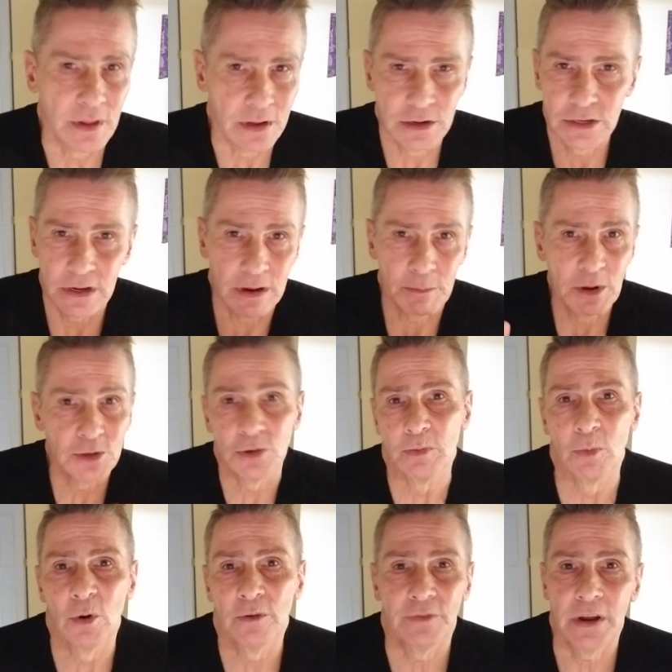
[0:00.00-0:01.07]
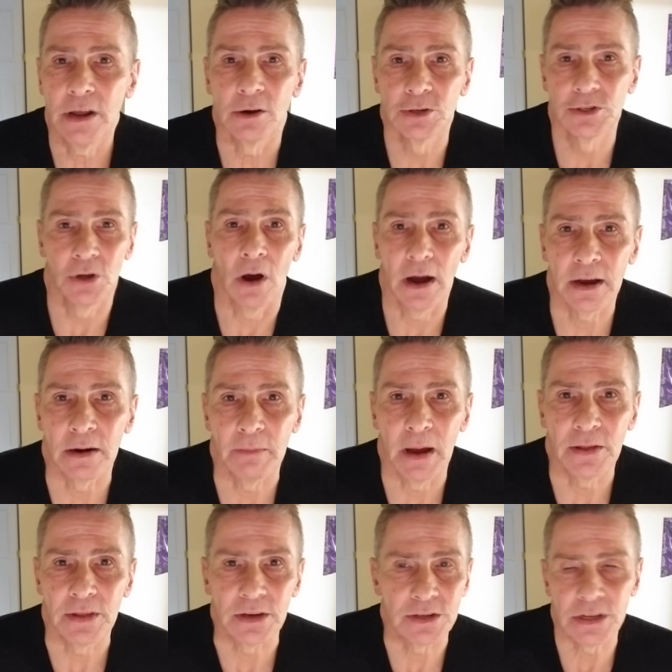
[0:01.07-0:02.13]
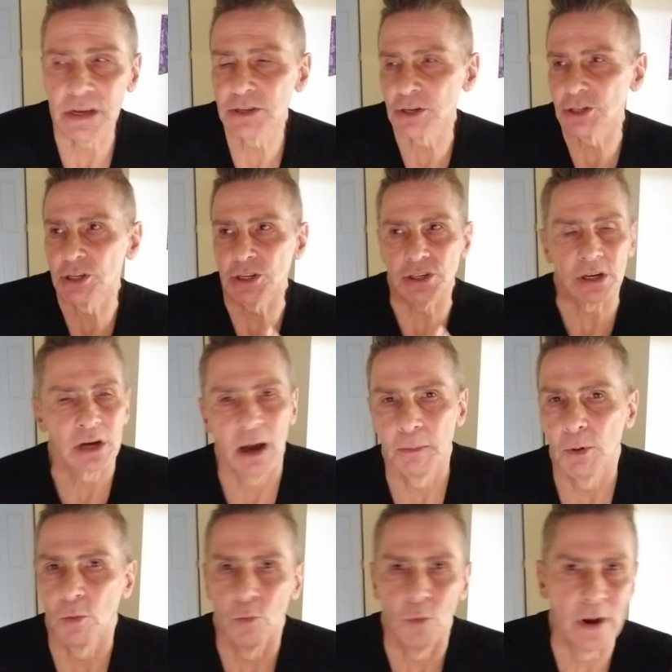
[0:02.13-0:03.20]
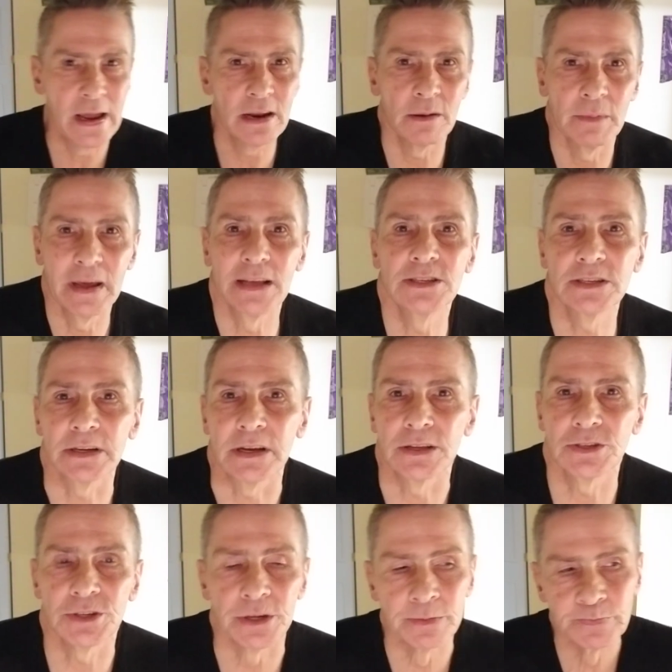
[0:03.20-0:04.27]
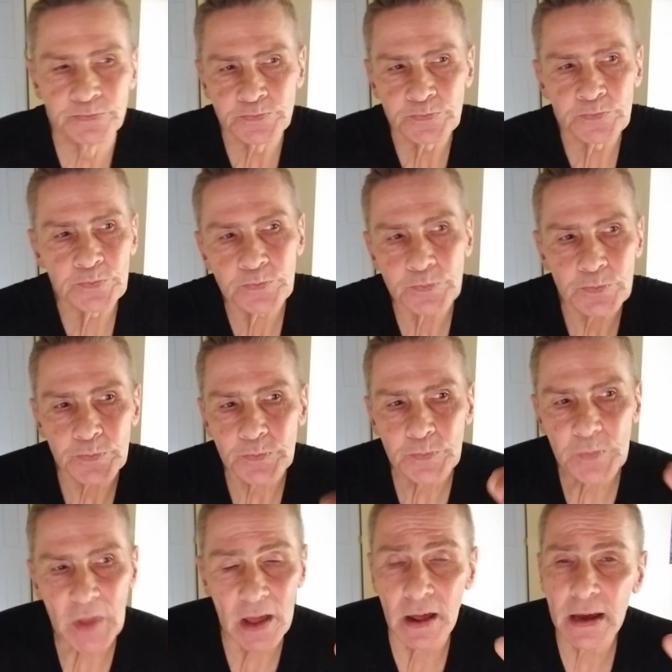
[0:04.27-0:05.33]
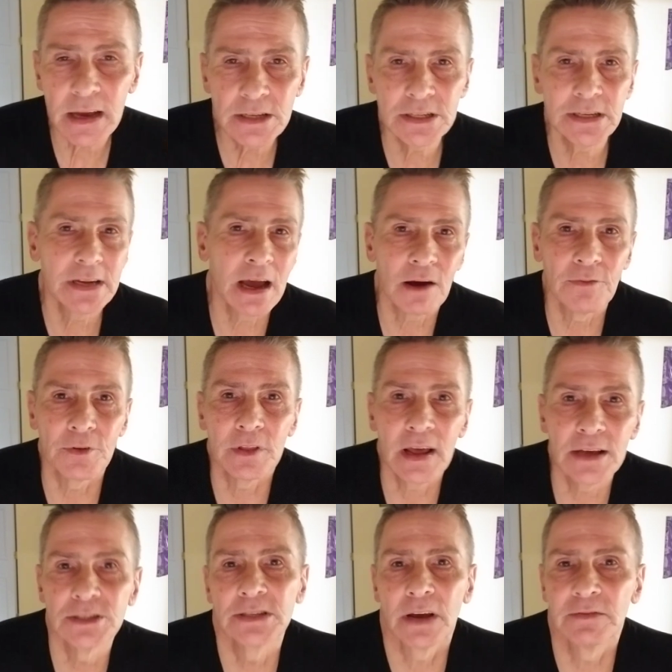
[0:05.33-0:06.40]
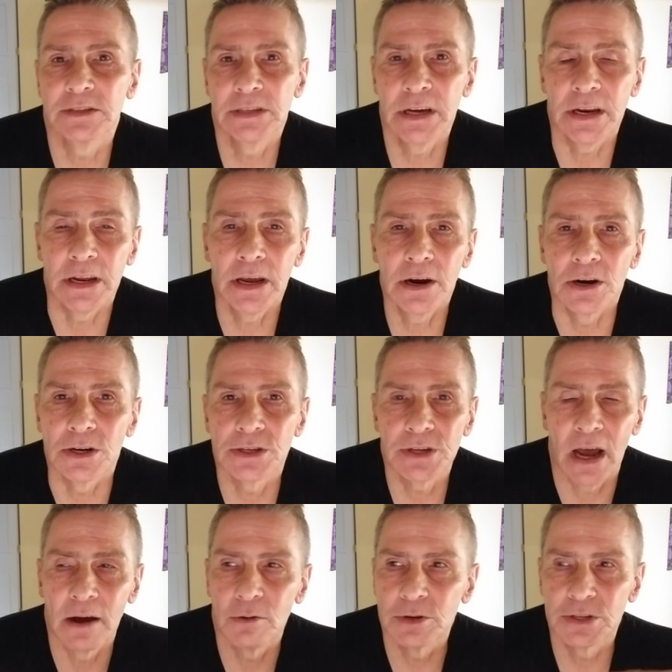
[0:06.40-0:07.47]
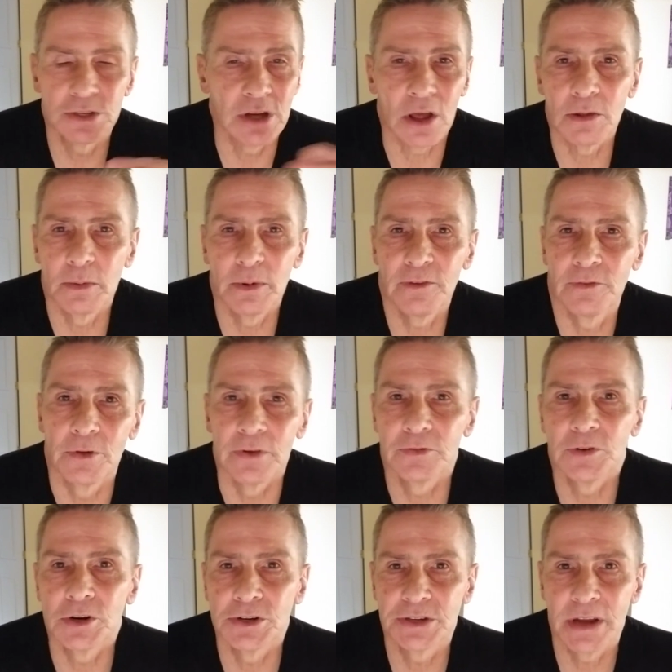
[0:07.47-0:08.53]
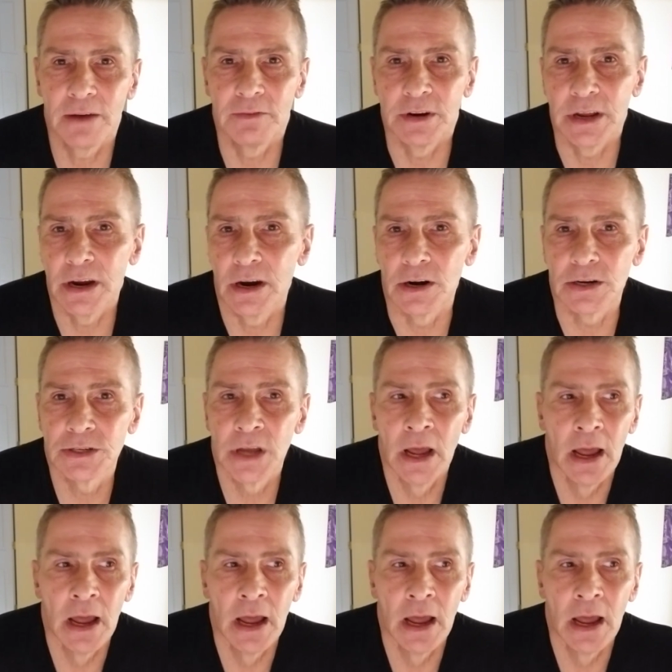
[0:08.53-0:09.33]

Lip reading: I'm going to do more videos talking about this. These are just a couple random incidents. Like I said, now for the last 17 years, I was celibate for the first 7 years.